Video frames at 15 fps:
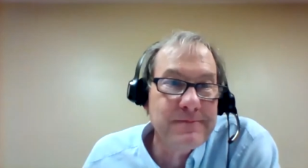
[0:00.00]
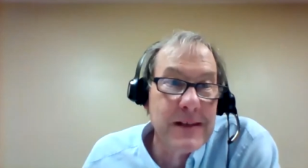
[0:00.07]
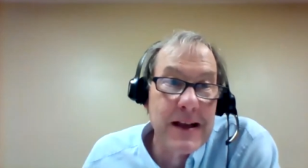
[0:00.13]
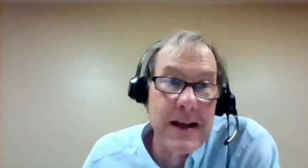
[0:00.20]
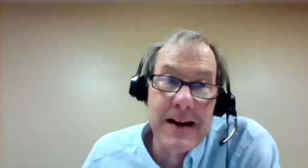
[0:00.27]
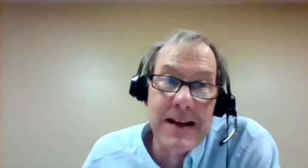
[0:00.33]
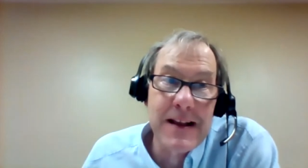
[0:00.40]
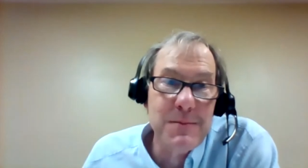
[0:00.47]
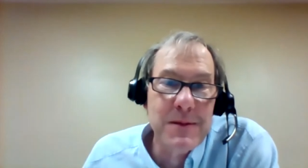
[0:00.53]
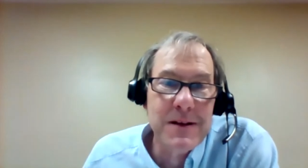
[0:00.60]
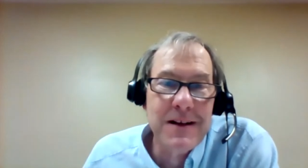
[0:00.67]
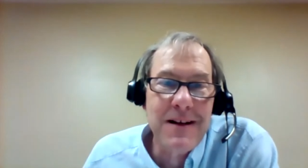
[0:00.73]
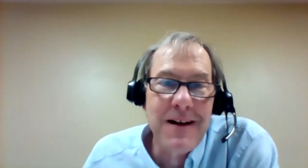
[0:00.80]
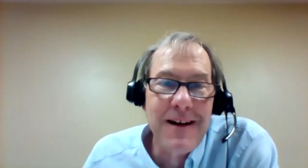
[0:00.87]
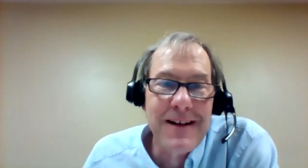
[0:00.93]
Got to eat them right.
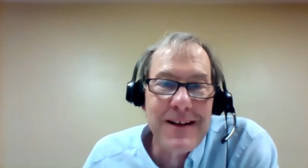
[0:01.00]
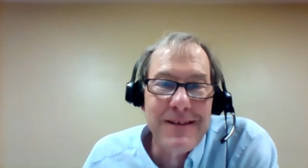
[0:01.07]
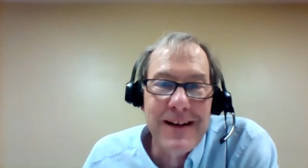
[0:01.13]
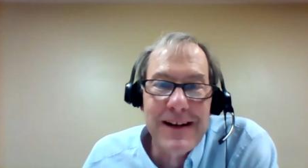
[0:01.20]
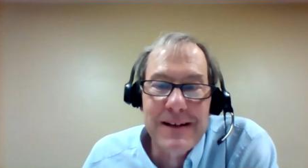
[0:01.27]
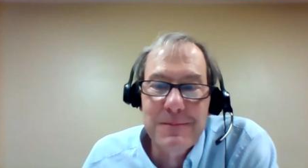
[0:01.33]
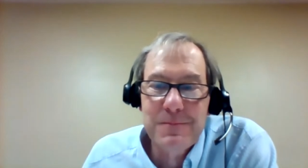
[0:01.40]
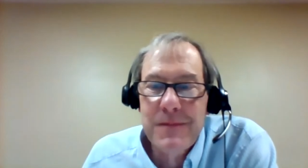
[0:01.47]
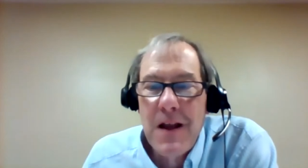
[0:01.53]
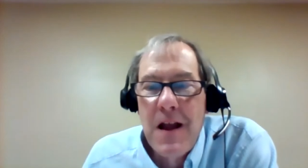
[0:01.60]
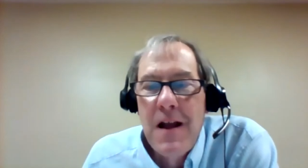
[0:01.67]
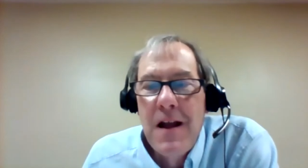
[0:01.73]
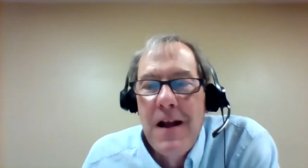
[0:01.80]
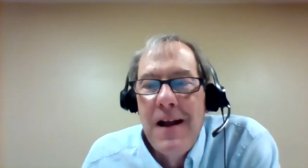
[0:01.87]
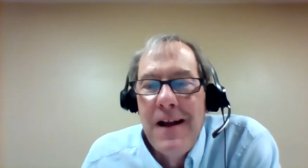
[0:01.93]
in the garden, right?
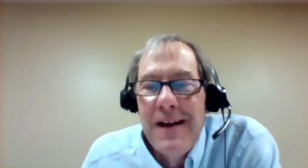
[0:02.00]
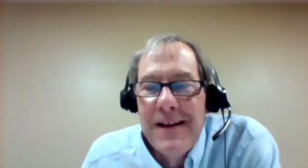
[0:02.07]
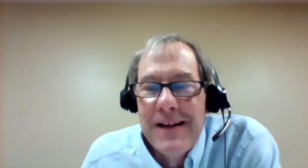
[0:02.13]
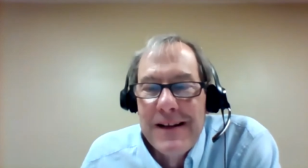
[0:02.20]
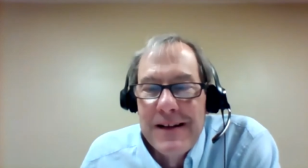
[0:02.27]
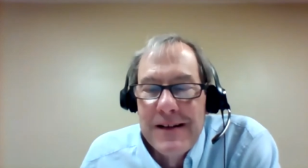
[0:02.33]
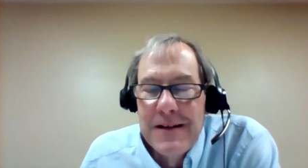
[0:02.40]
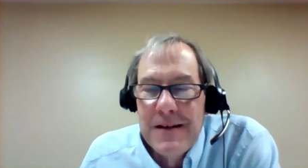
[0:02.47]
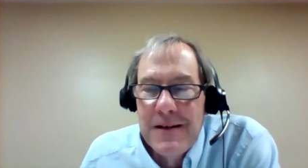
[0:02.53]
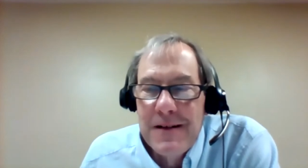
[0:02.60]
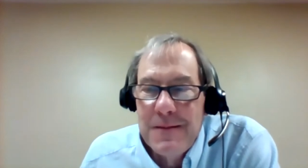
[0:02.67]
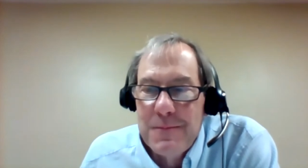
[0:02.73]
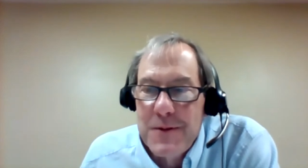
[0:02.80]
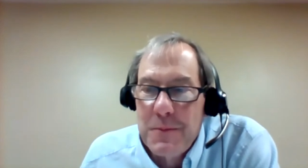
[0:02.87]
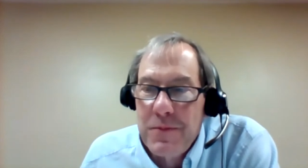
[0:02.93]
That's right.
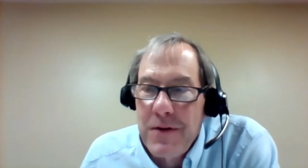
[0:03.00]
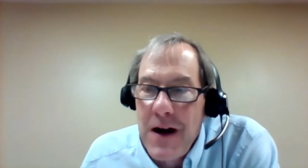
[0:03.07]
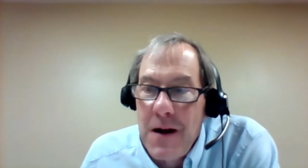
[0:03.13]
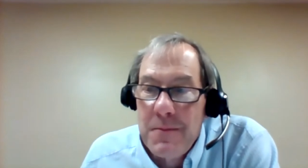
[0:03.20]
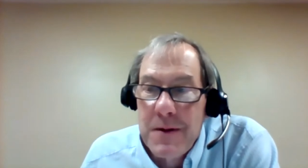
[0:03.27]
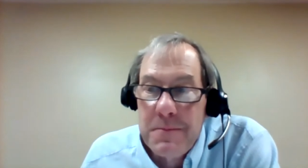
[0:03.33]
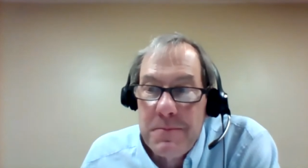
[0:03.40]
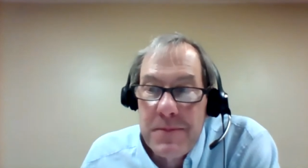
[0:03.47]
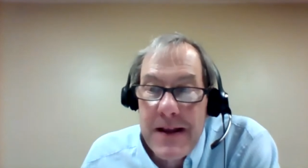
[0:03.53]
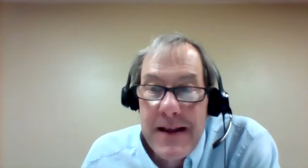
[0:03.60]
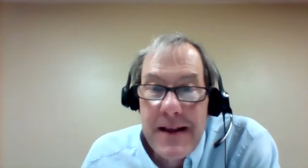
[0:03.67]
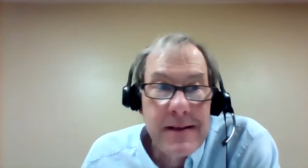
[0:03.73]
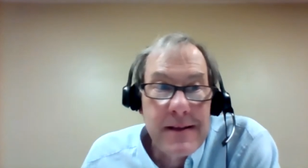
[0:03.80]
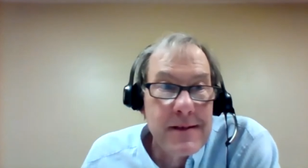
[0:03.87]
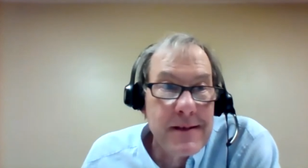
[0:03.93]
The problem with
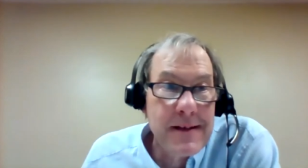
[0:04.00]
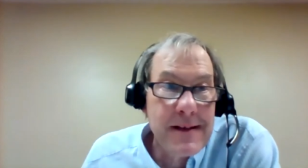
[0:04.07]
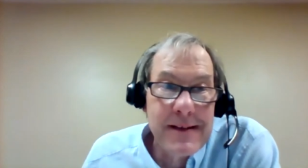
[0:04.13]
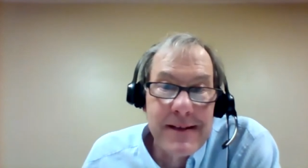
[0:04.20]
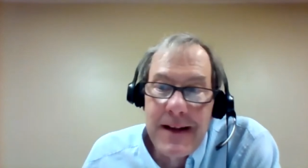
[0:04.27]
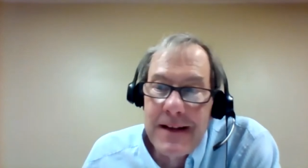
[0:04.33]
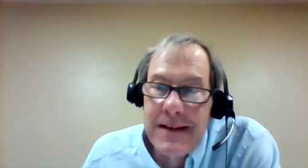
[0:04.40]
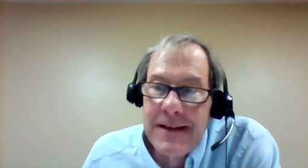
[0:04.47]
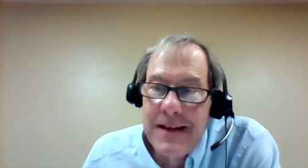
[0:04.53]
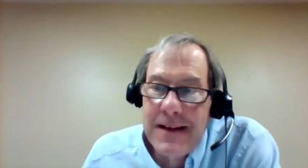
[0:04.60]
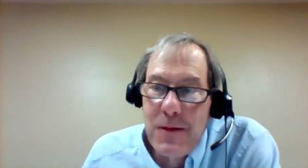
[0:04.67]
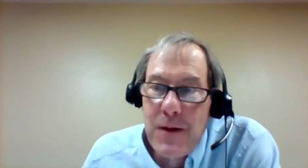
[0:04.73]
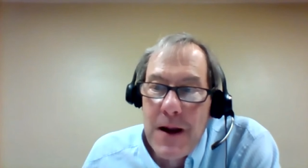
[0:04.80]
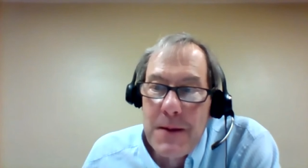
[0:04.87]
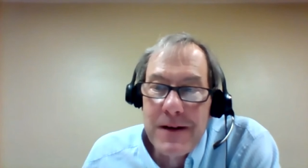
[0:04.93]
peas is that they
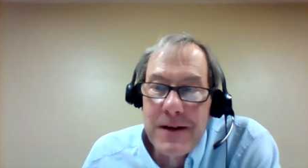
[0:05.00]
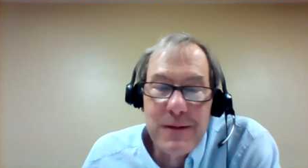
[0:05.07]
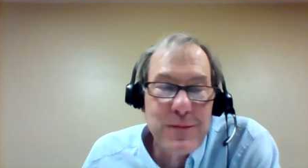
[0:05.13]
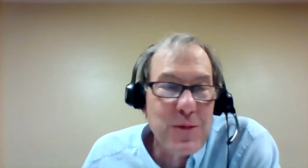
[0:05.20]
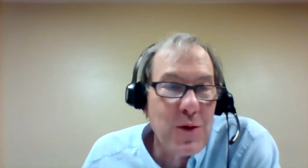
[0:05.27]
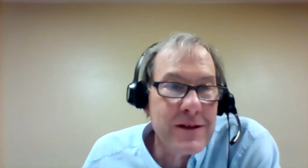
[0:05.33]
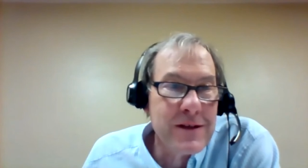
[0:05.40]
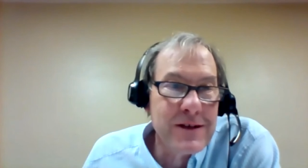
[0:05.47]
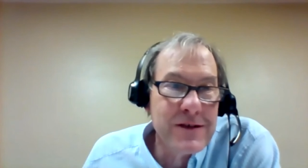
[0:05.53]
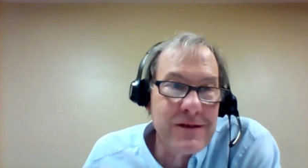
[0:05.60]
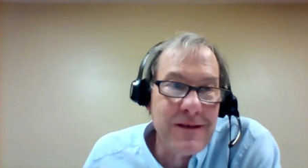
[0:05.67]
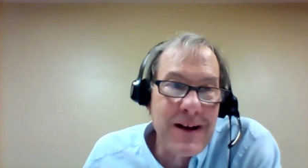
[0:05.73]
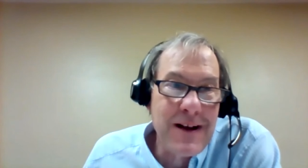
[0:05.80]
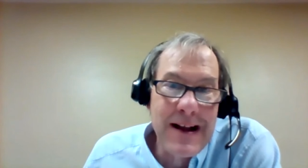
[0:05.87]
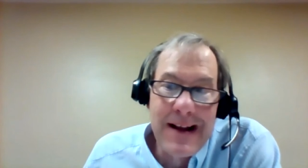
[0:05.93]
ripen on the Fourth of
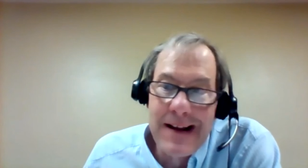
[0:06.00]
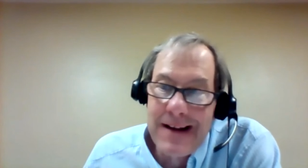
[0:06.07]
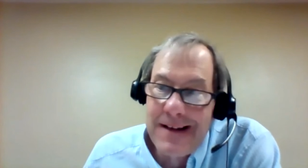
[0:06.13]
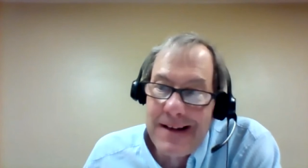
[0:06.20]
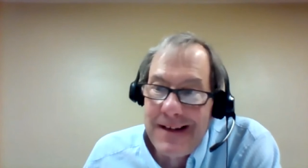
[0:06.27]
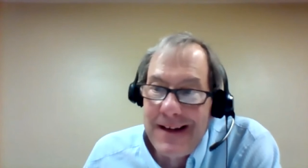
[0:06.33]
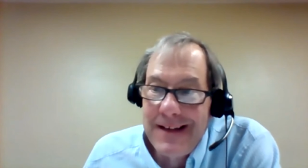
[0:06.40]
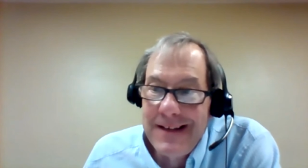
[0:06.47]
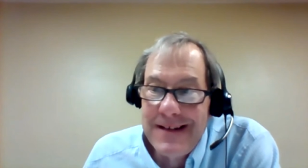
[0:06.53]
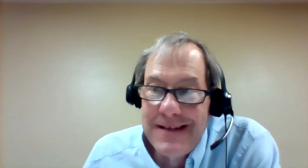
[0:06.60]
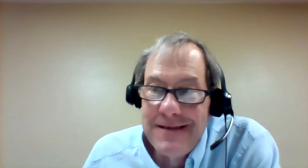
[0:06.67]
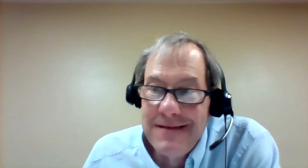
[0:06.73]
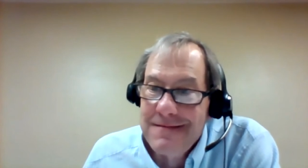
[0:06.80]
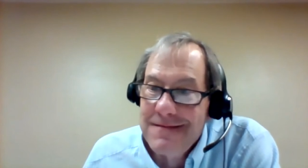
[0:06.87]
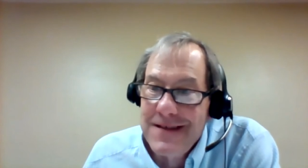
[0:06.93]
July, and
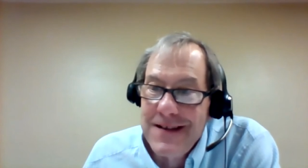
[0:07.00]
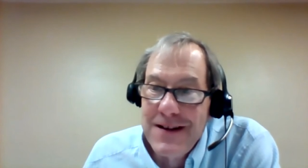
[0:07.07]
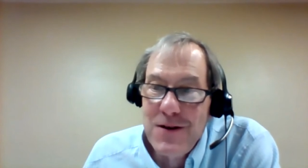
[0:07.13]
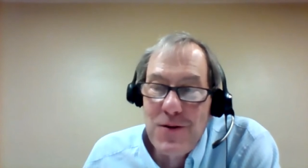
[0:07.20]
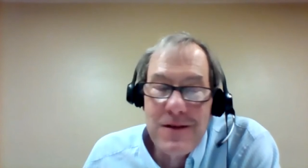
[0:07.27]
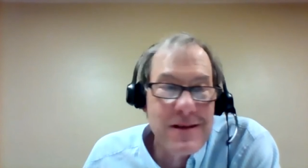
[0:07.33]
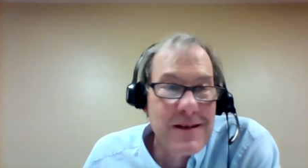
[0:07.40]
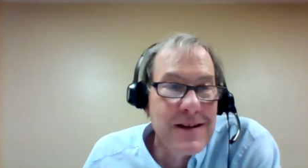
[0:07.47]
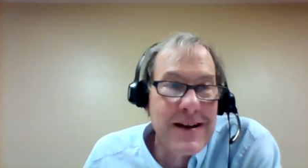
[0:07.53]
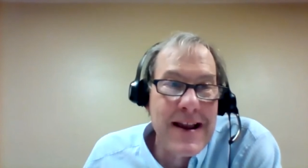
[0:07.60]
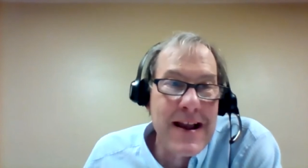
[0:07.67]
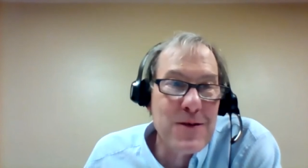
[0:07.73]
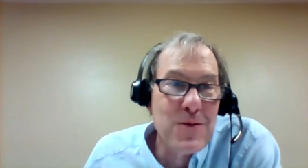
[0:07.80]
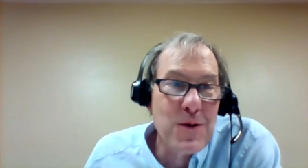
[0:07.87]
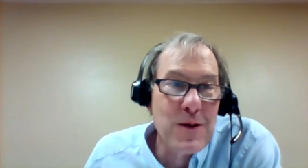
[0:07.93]
then you don't you
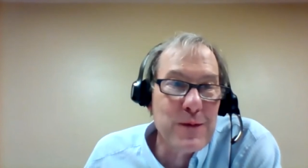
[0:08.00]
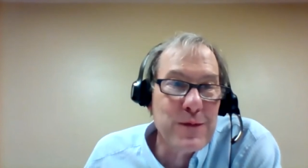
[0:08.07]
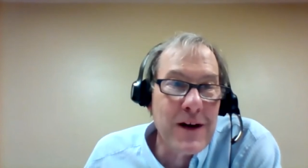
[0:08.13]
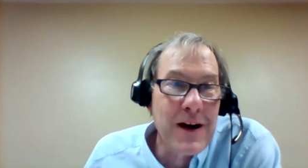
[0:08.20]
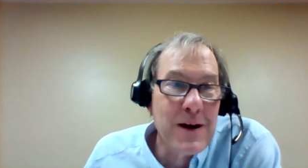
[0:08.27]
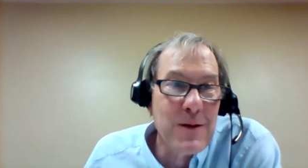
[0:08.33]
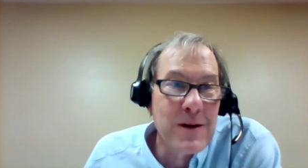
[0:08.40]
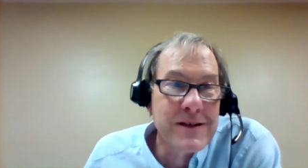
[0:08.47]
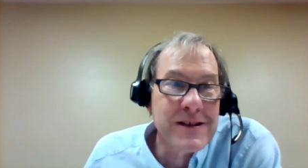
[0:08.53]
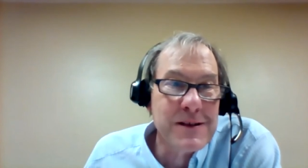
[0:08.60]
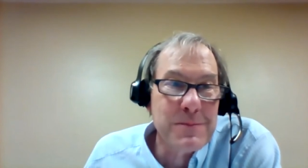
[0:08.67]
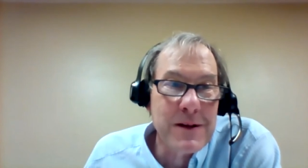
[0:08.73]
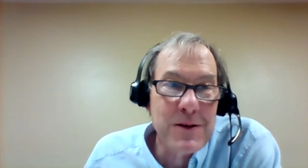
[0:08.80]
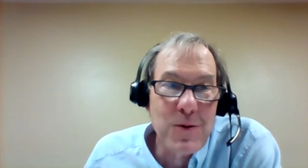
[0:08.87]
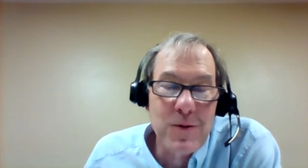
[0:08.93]
can't go to the fireworks. You
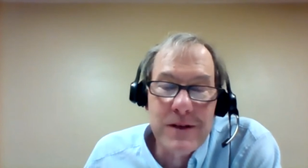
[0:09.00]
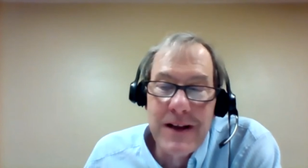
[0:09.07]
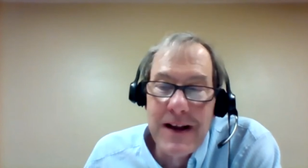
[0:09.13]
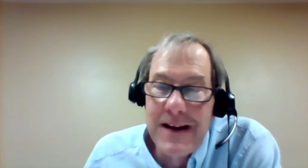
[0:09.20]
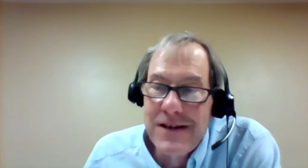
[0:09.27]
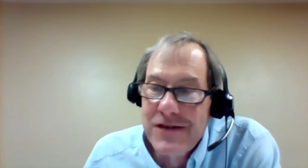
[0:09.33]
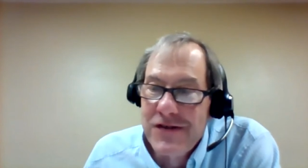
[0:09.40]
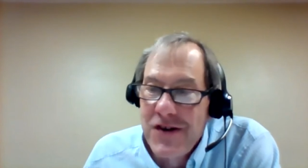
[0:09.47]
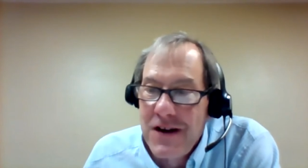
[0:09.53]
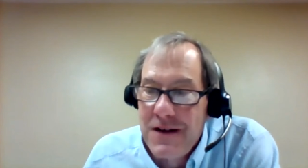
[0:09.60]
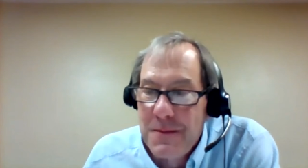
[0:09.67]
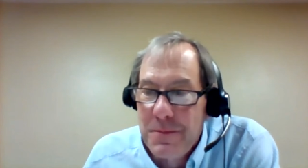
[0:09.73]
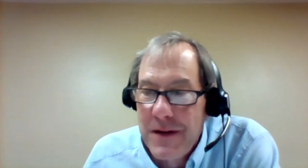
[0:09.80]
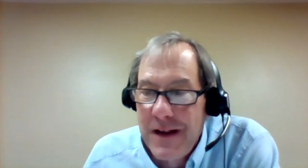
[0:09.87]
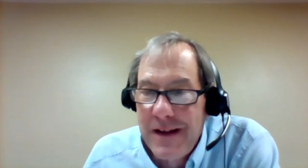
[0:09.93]
spend the whole day
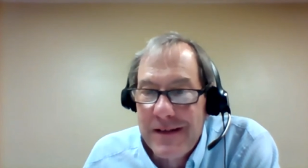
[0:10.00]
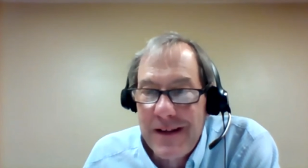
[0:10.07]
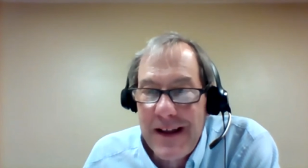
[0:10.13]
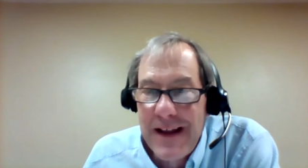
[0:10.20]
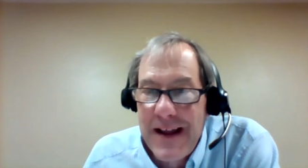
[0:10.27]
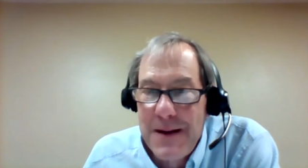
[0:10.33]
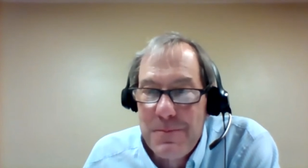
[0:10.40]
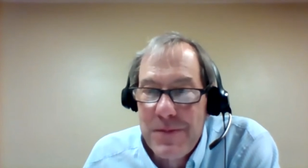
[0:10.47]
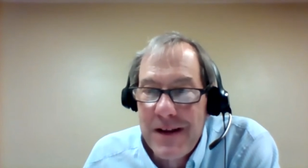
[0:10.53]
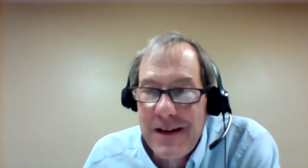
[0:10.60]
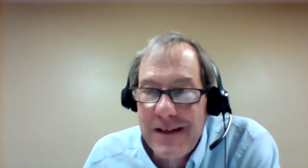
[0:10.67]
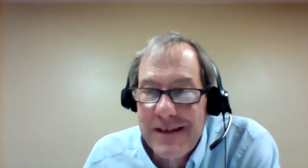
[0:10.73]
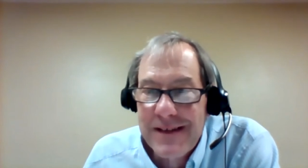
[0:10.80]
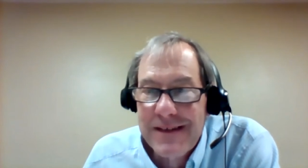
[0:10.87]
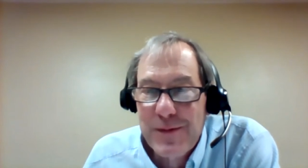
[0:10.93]
shelling peas. I hate
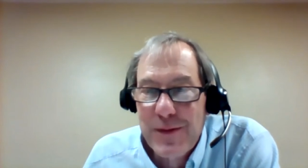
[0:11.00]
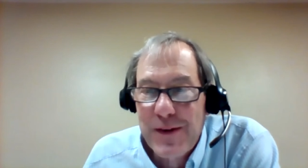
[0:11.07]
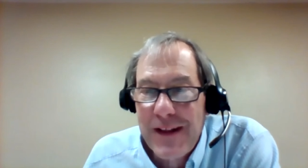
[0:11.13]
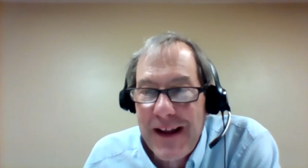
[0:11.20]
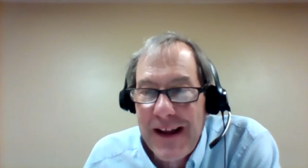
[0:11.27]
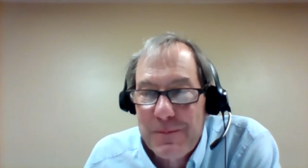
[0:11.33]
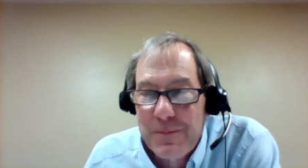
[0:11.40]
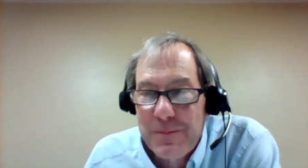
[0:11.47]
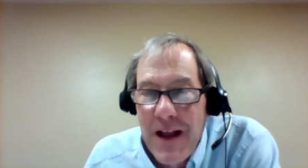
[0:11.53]
peas for that.